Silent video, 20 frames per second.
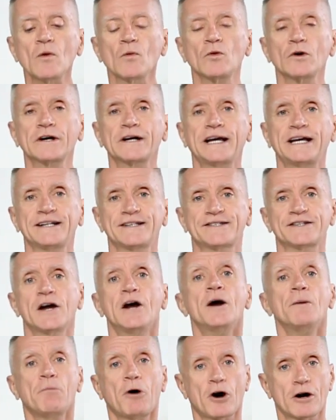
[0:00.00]
We're, it's
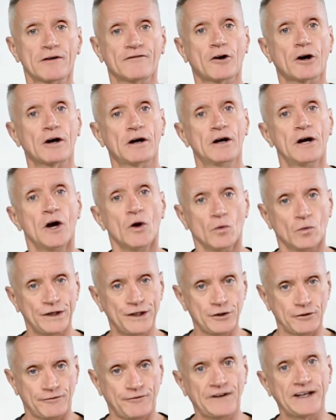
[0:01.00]
part of our, we
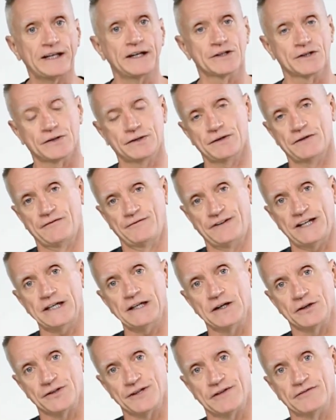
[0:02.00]
do fitness
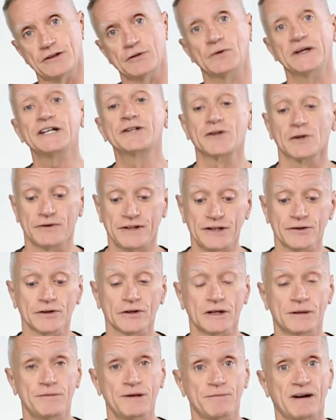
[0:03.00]
videos every week. So these are
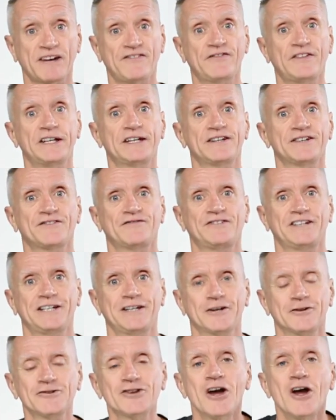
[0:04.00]
going to be my fitness
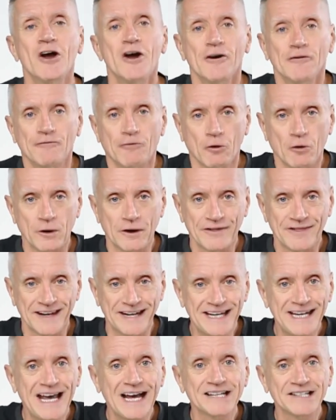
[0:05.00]
videos for the
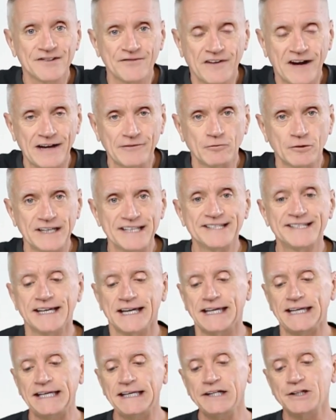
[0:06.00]
next five weeks.
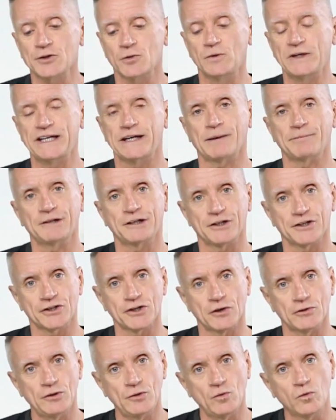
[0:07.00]
Each week, I'm going to
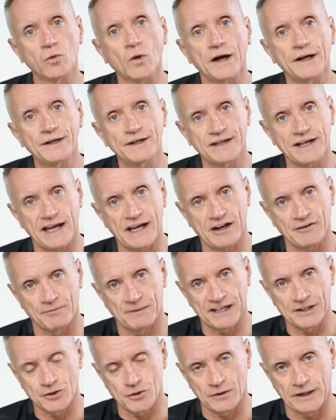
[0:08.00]
show you one day of
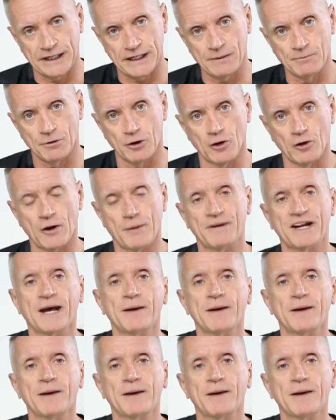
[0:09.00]
my training program.